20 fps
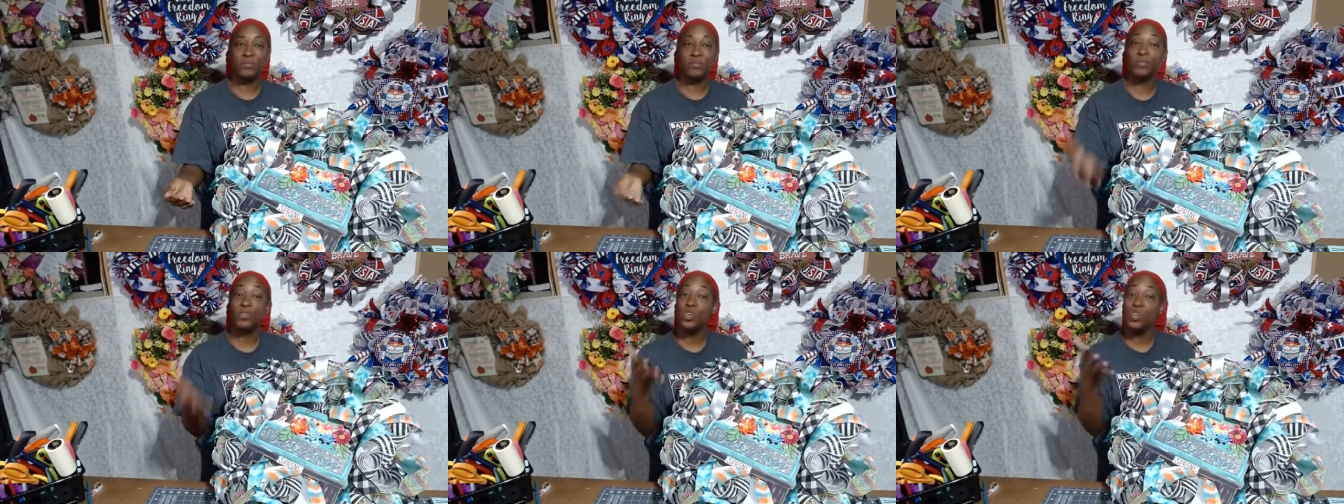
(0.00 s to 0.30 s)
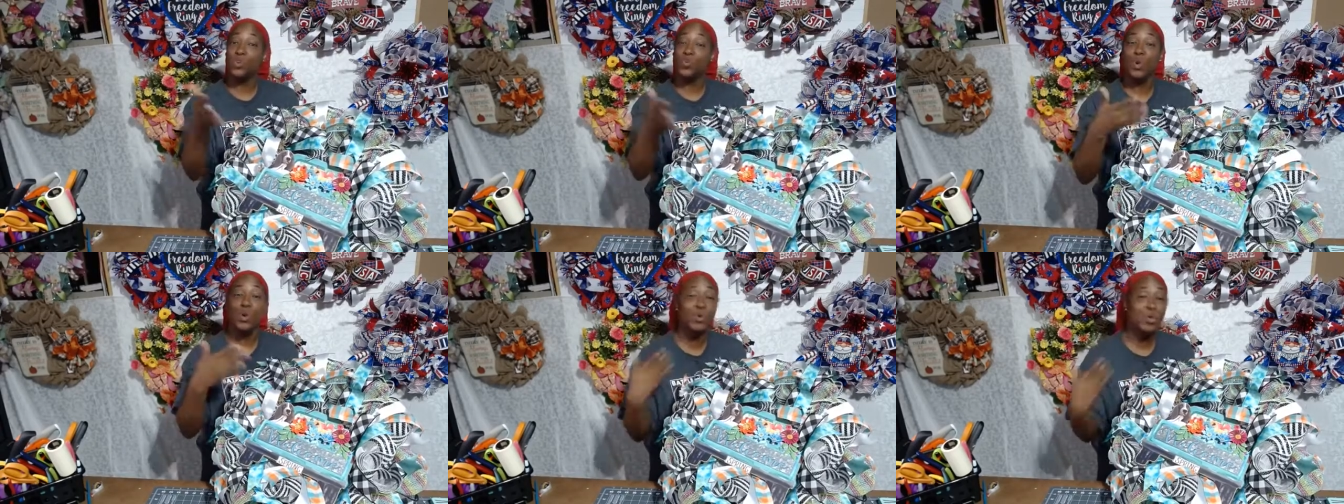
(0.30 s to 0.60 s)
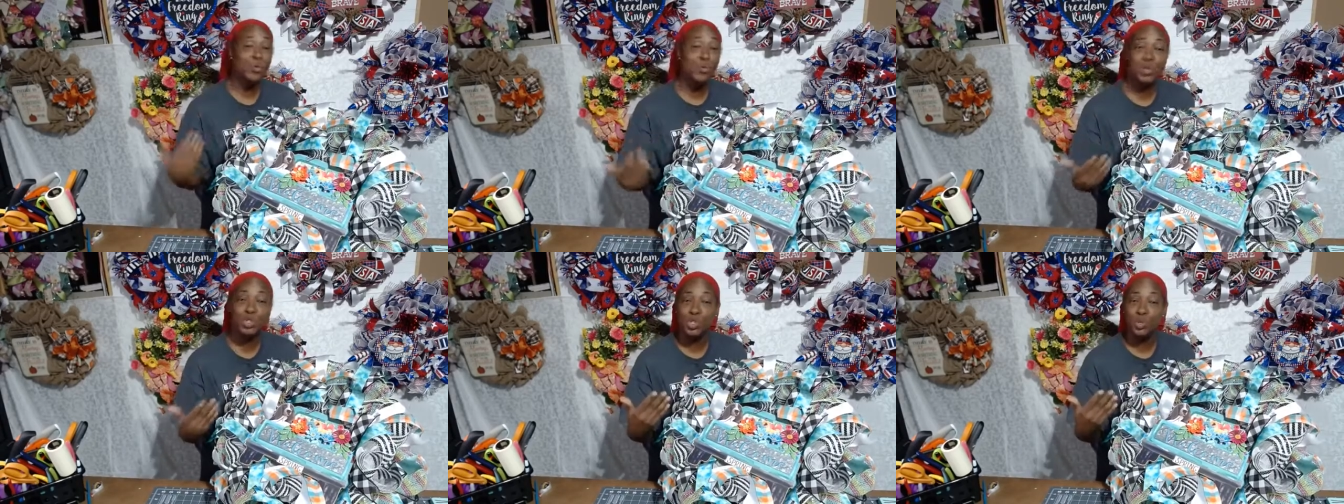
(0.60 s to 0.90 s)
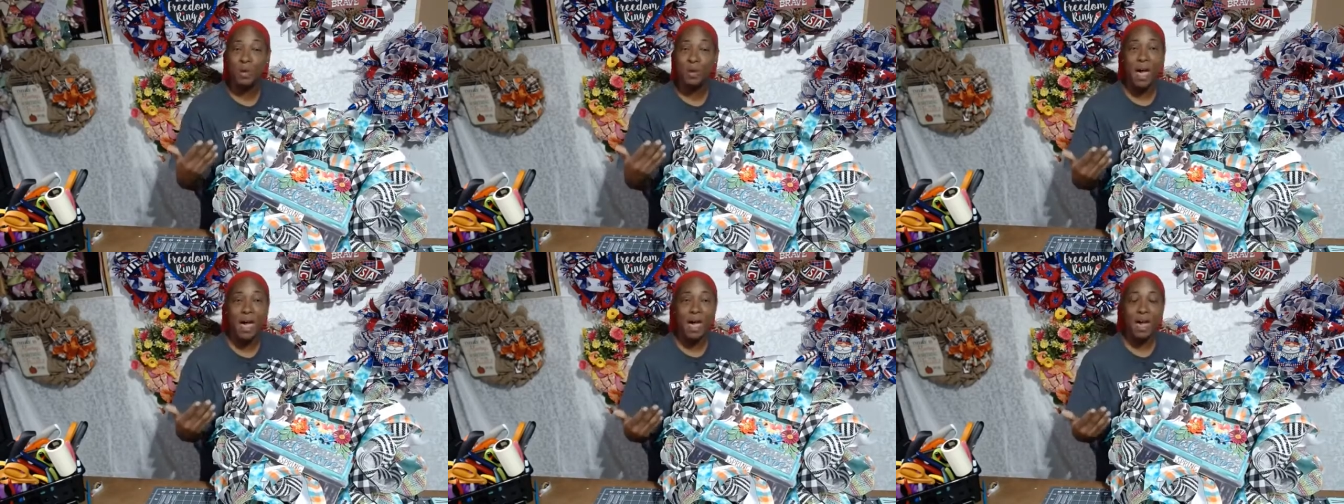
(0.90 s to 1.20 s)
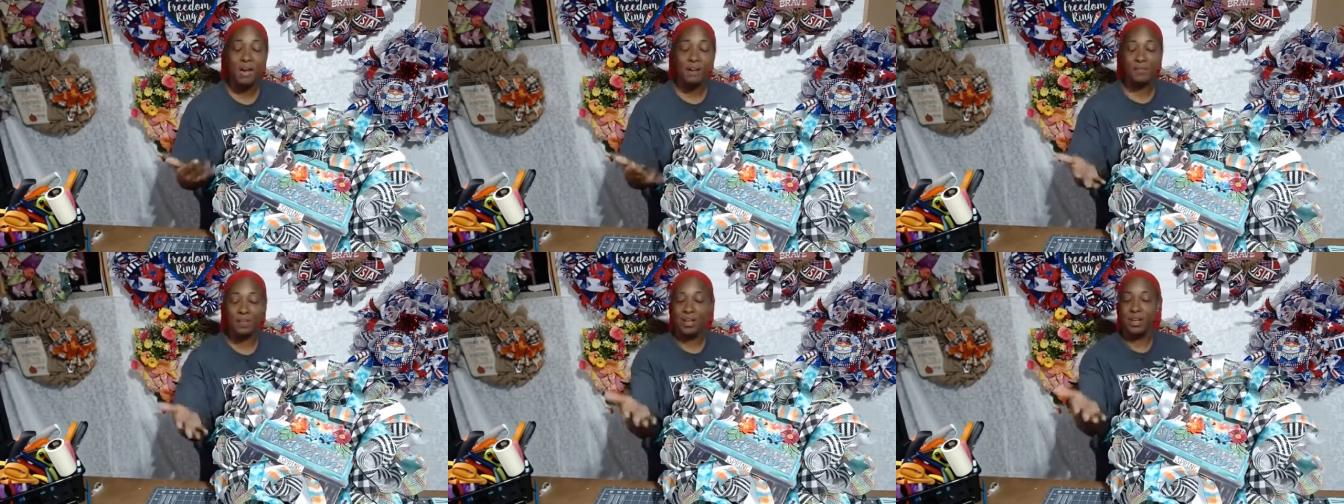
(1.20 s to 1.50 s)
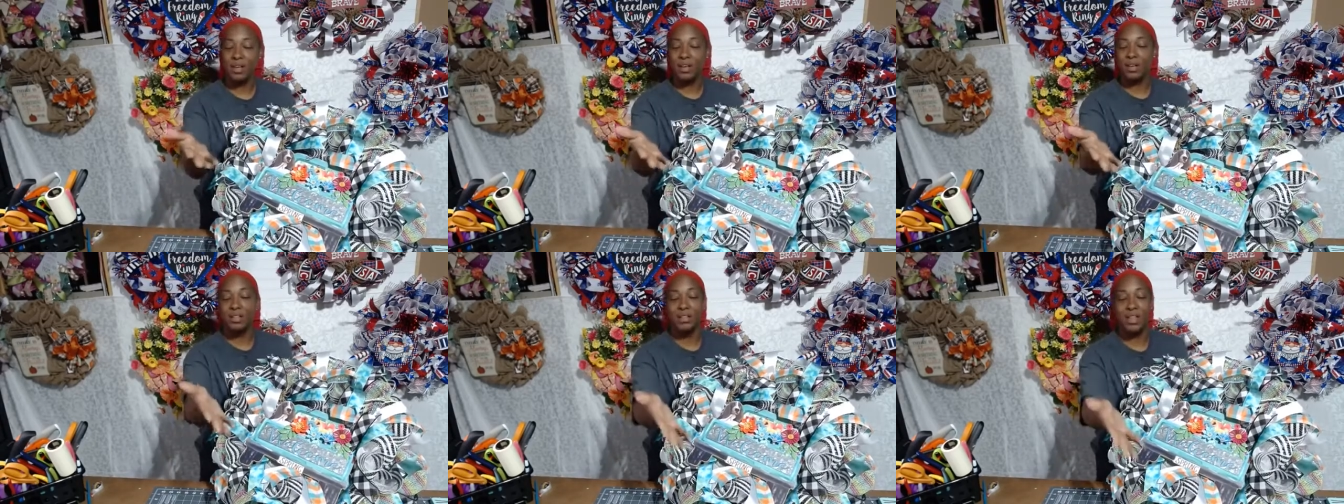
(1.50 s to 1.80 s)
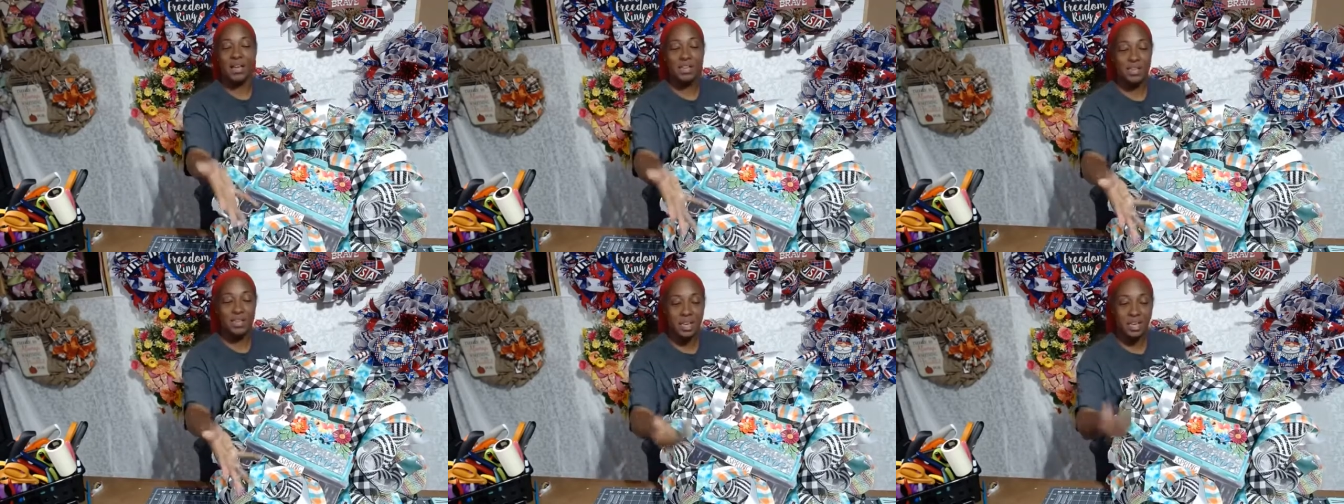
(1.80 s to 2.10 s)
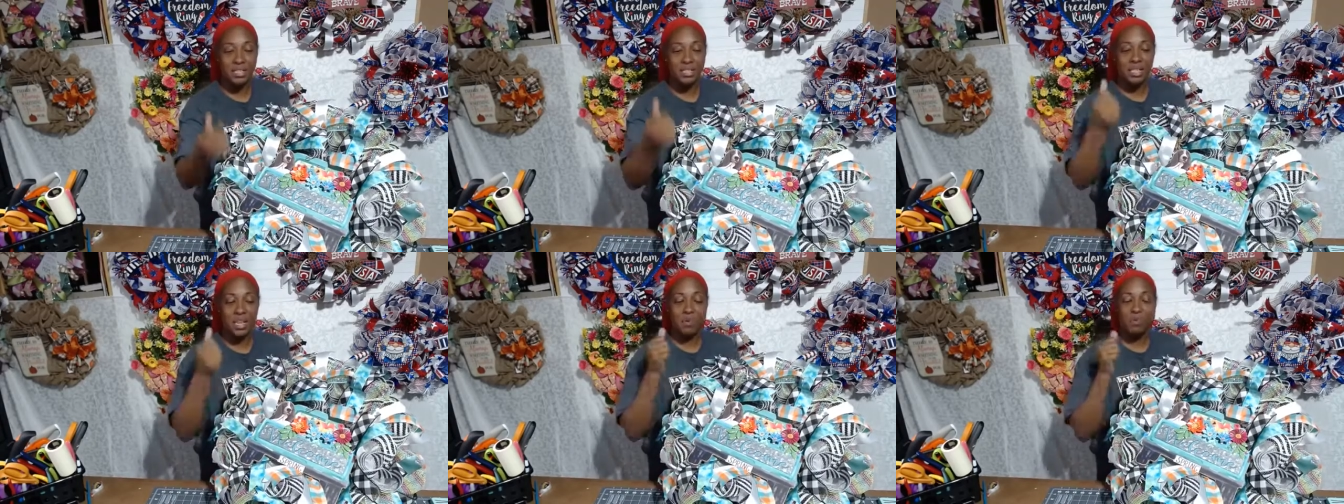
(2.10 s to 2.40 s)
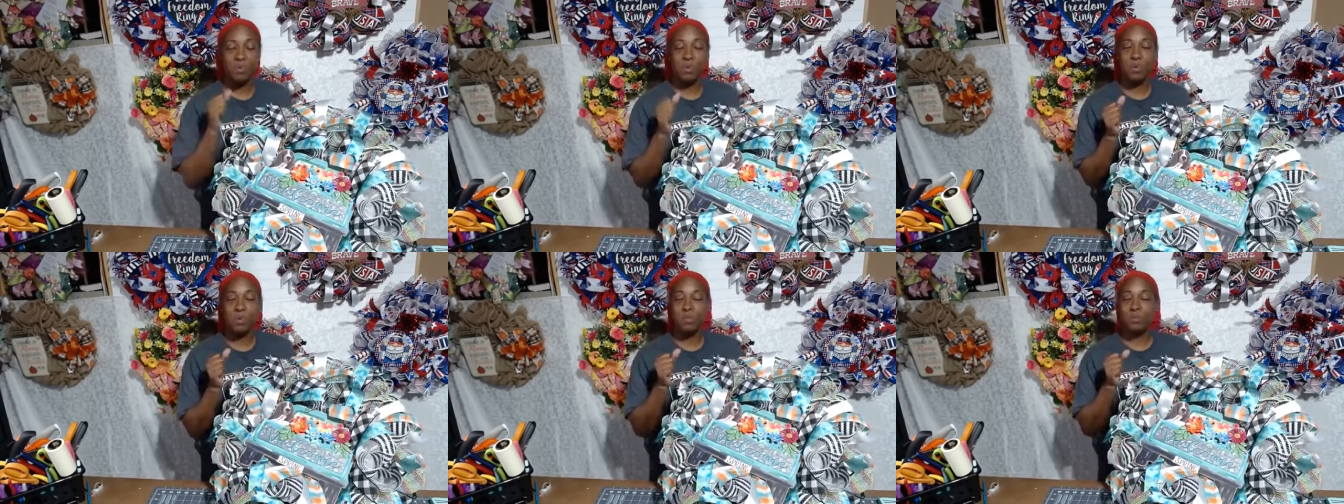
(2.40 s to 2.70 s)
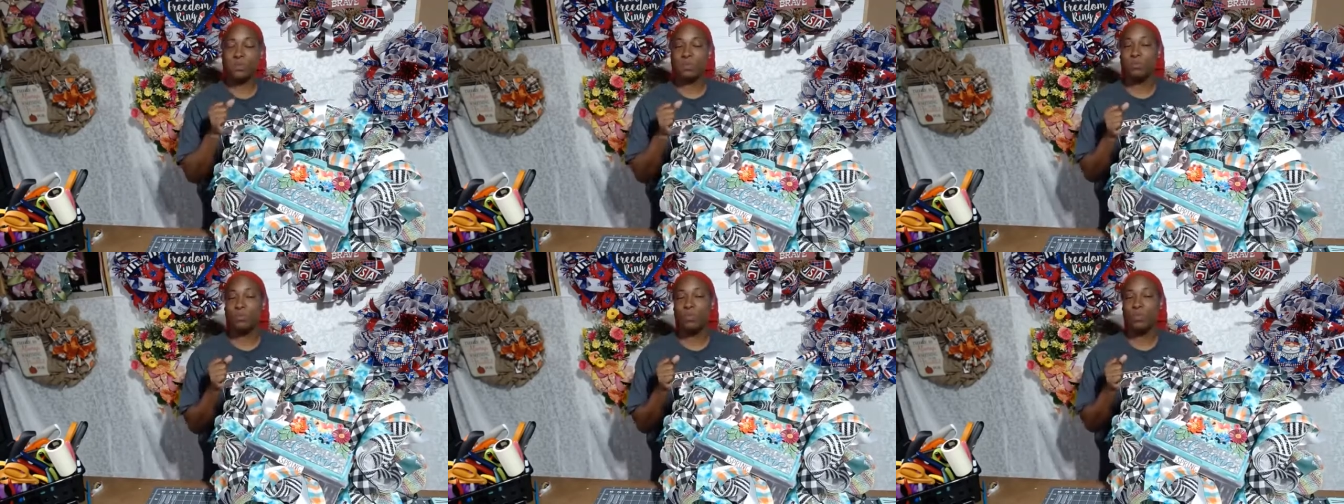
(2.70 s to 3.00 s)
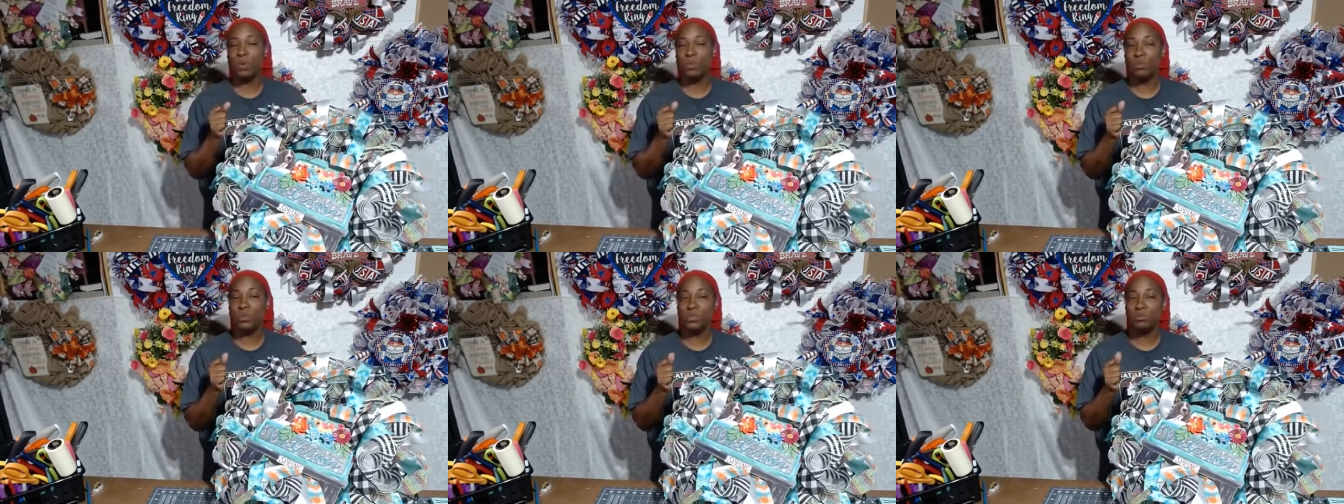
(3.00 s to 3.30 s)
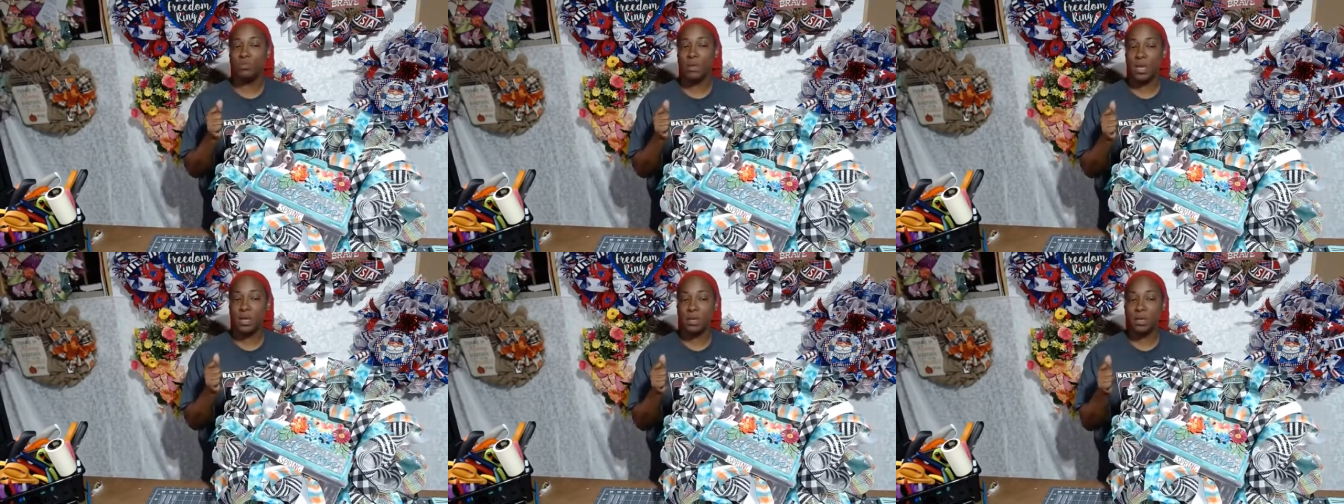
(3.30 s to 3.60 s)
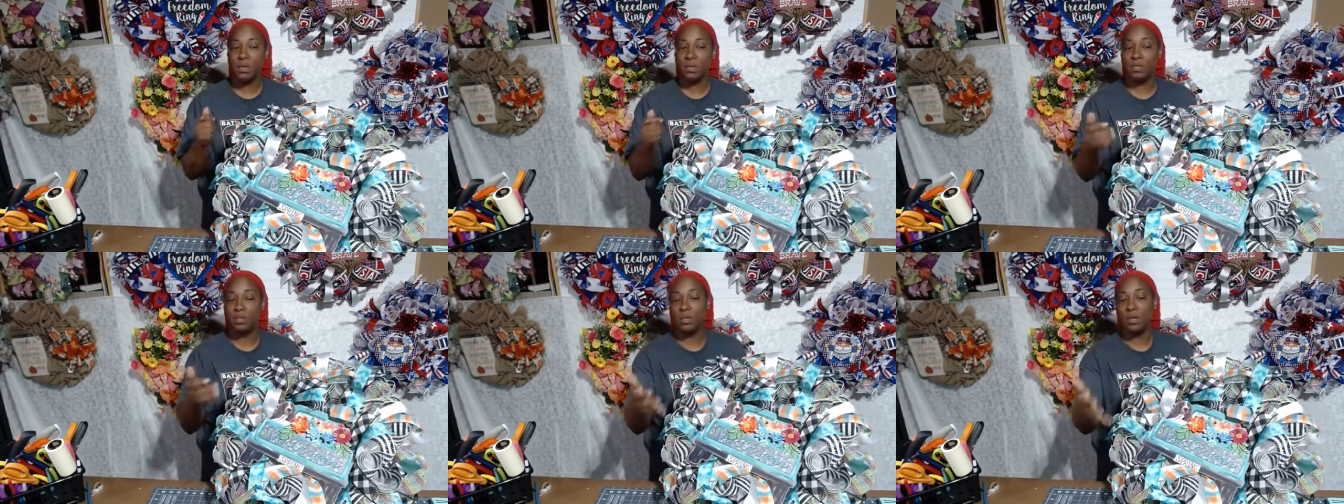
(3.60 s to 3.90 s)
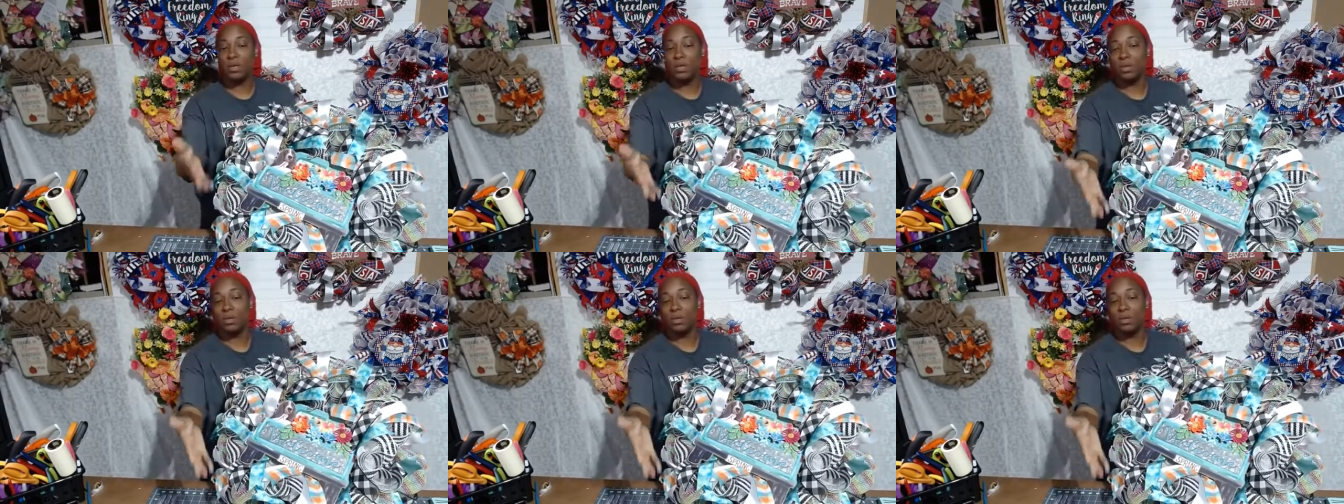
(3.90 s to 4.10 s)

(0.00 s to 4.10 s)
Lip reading: You work with what you have. Like yesterday when we was making